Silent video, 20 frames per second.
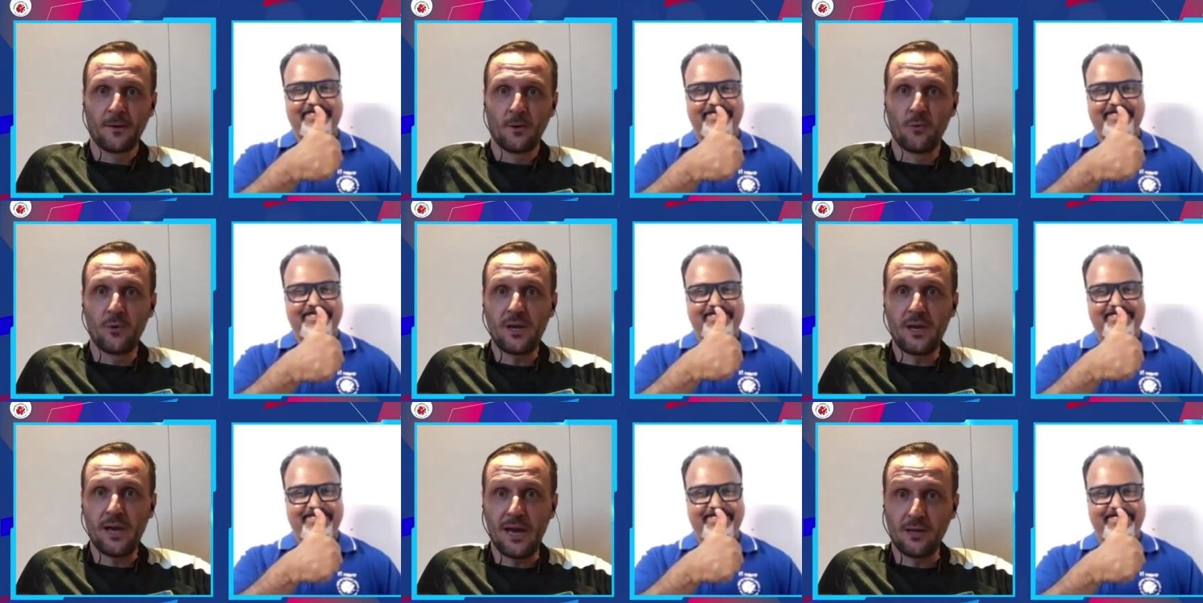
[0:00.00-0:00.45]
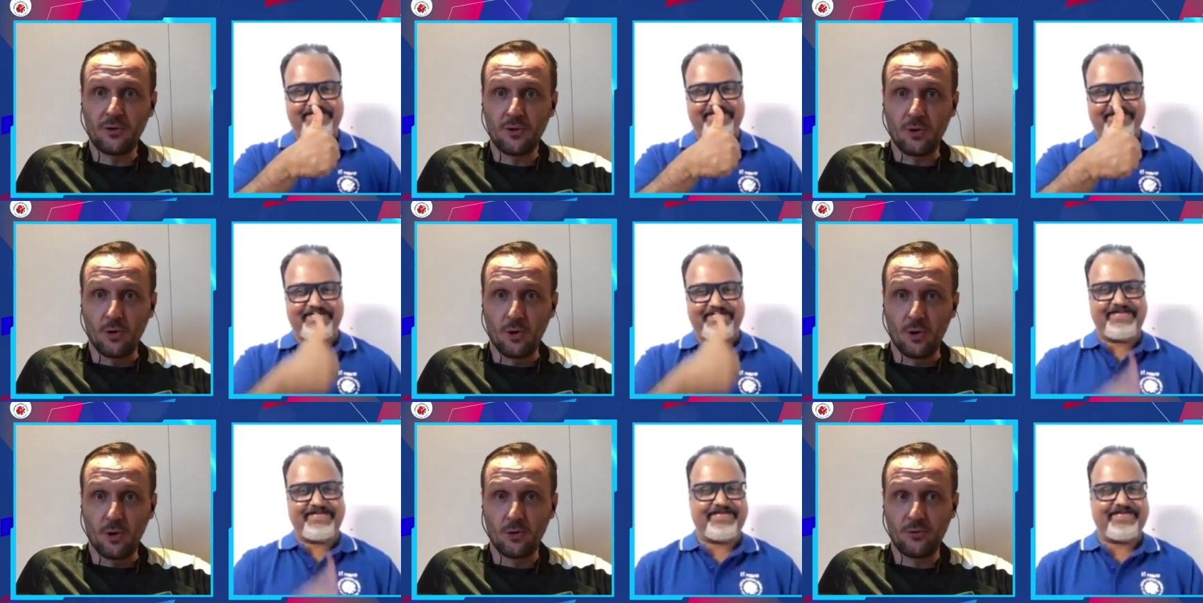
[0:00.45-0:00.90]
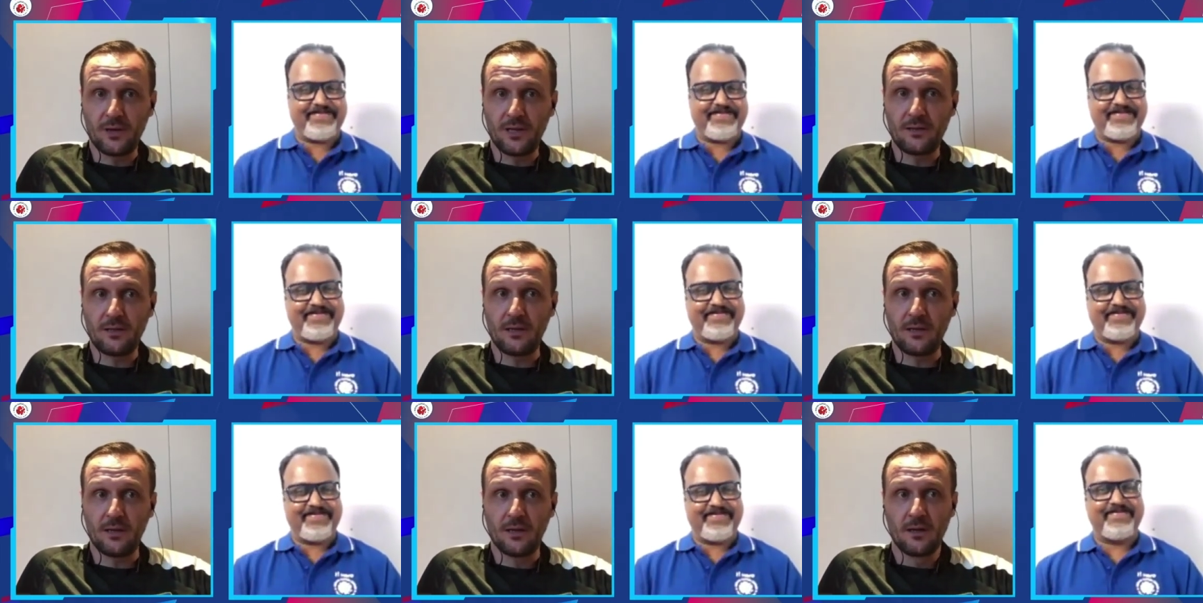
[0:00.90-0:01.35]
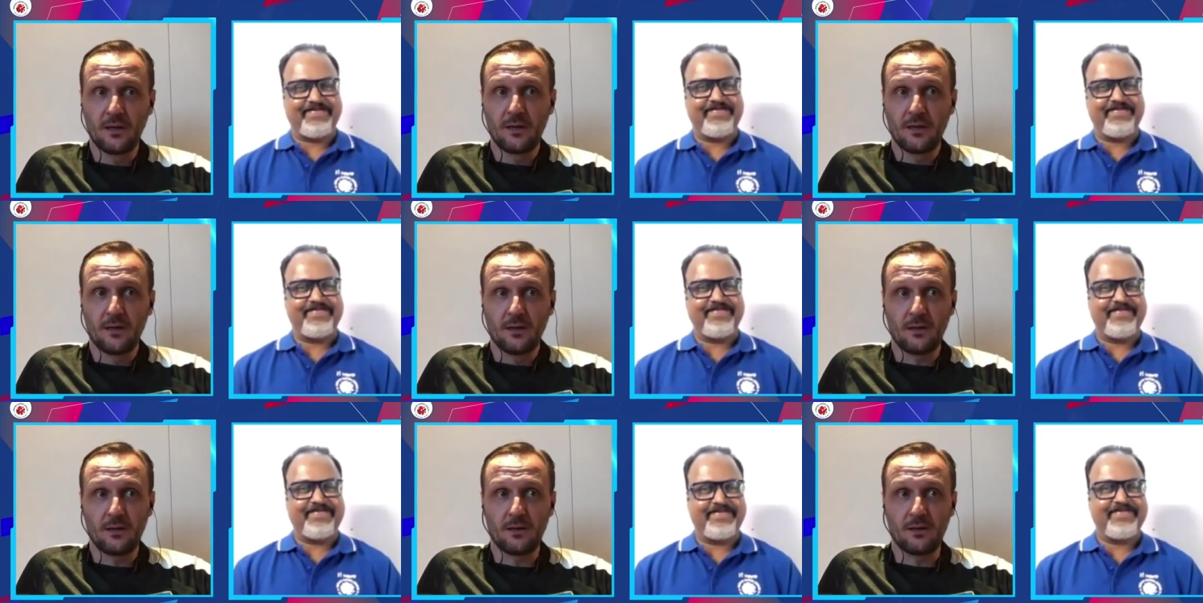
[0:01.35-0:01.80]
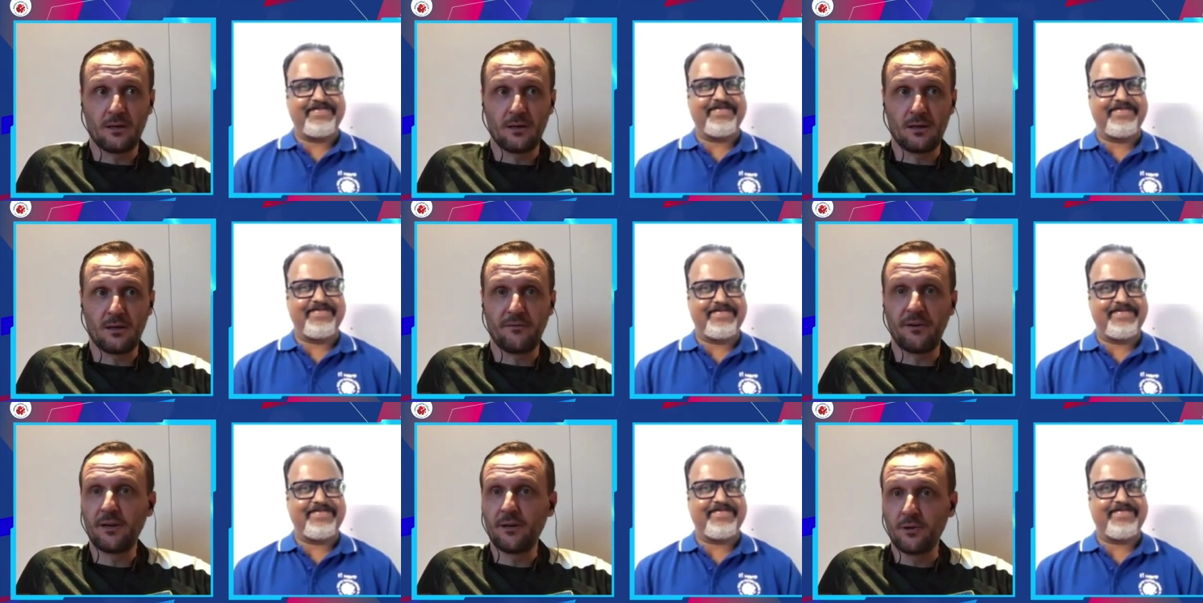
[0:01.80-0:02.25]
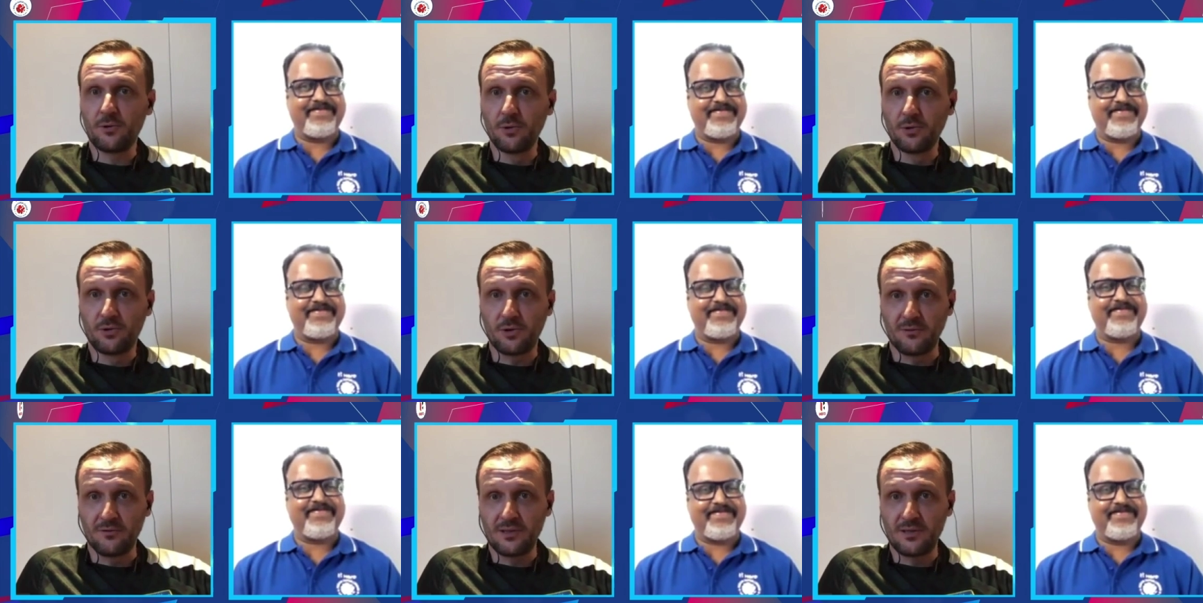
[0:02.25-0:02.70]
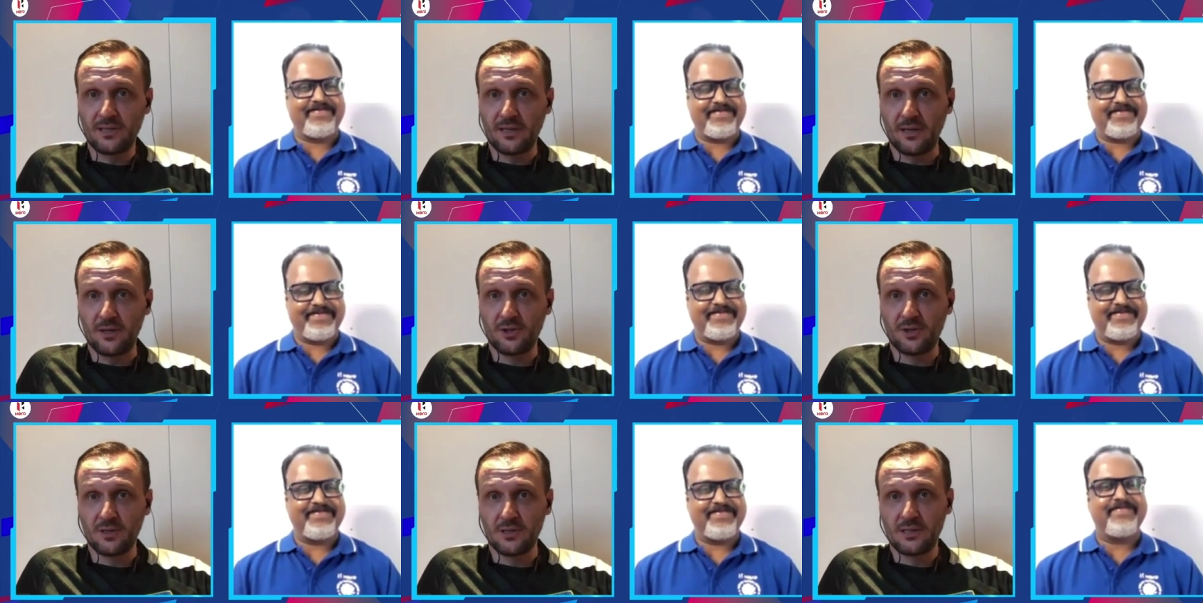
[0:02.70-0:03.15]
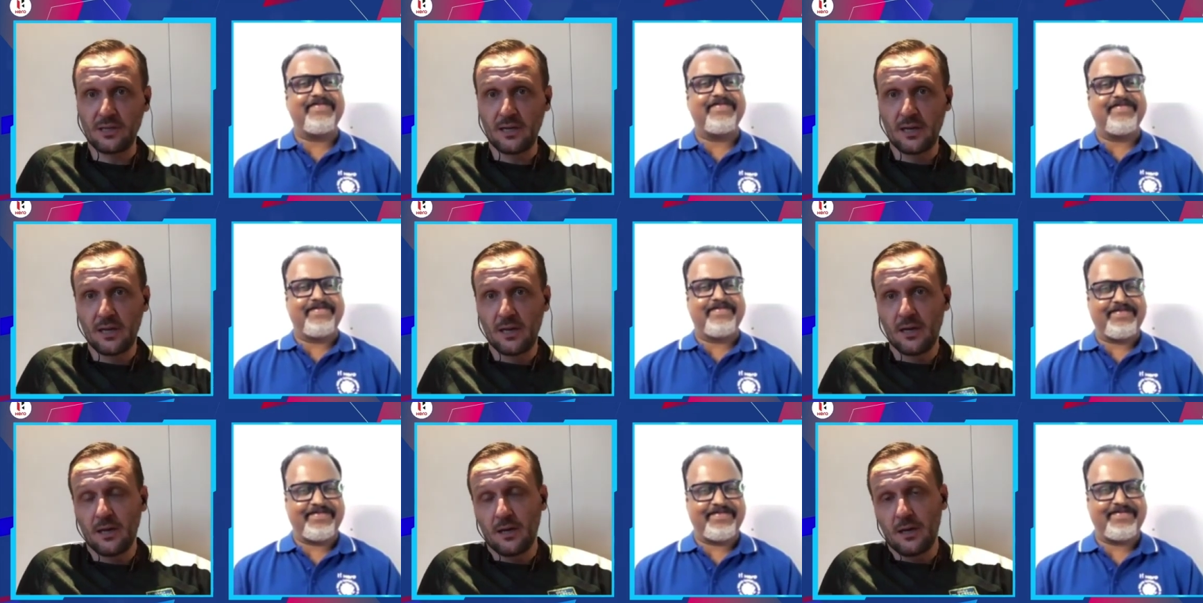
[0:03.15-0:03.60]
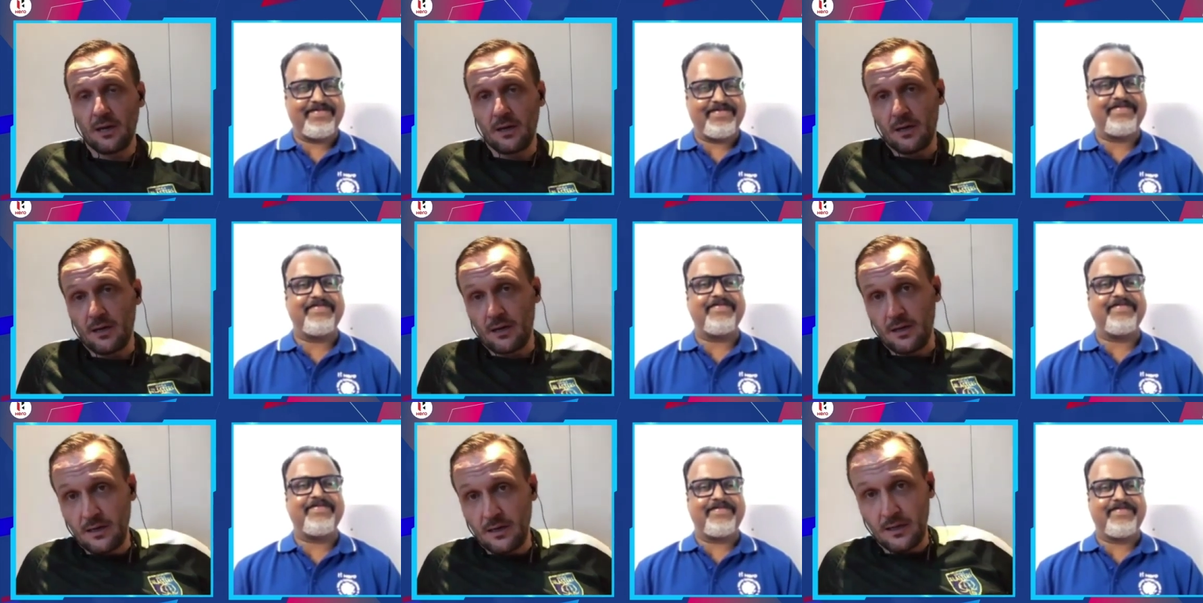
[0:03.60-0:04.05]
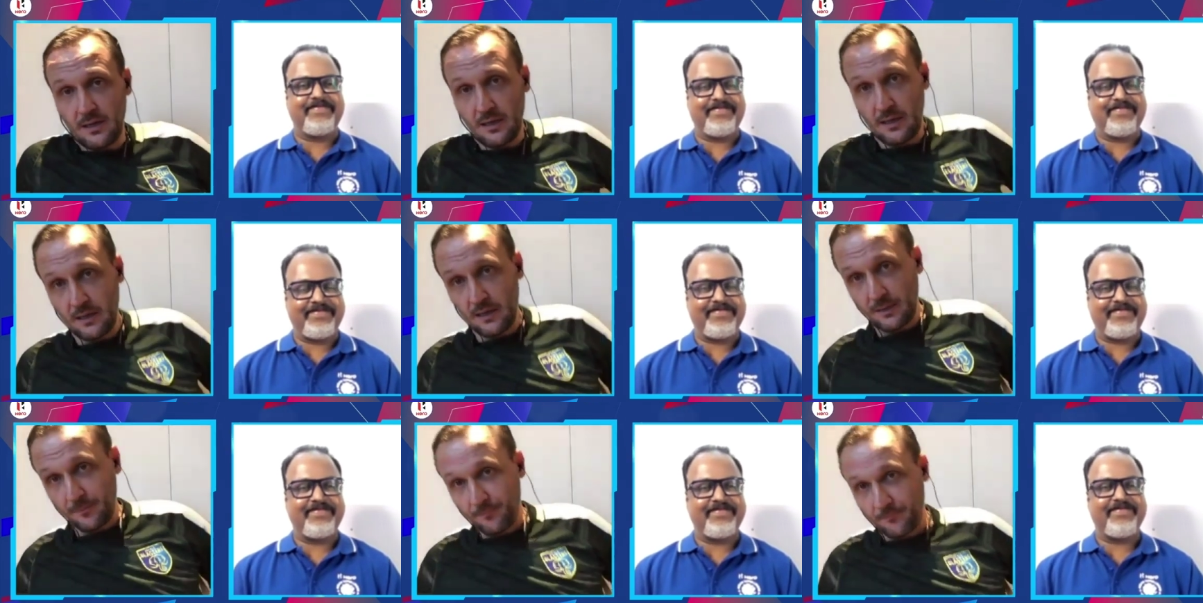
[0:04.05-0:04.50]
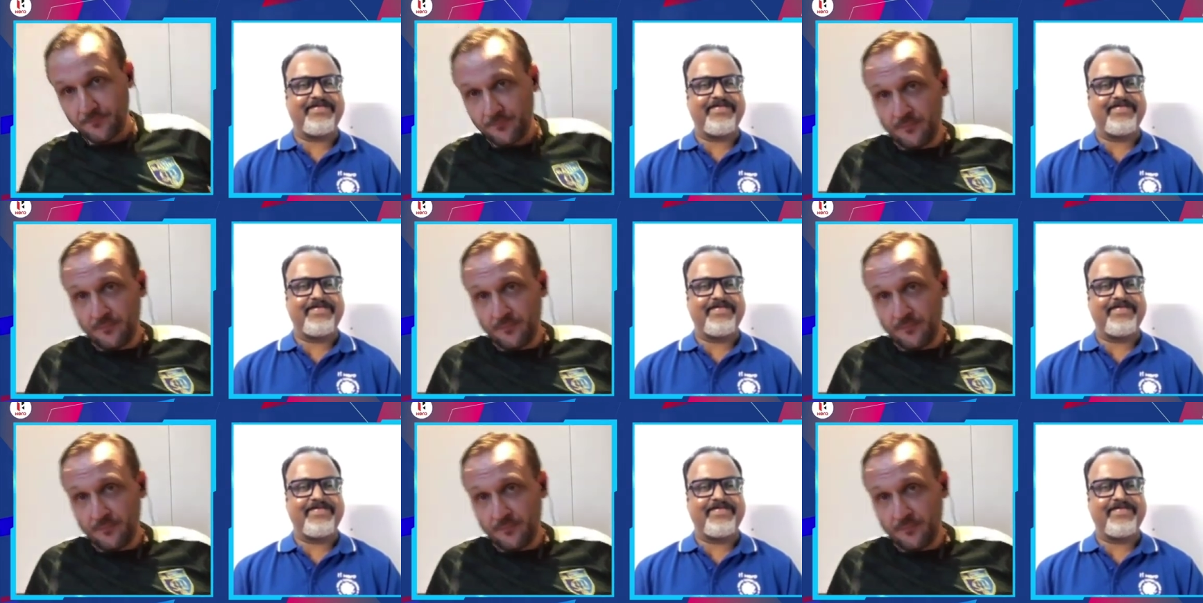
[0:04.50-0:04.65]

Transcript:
Speaker 1: we had already uh, very good conversations. Uh,